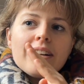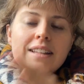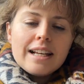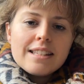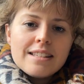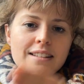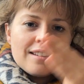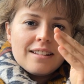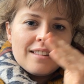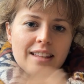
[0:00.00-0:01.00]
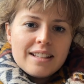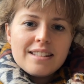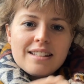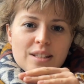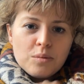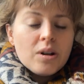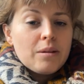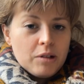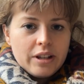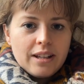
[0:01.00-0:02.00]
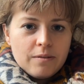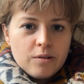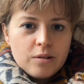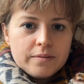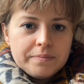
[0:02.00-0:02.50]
yes, this is what I'm looking for.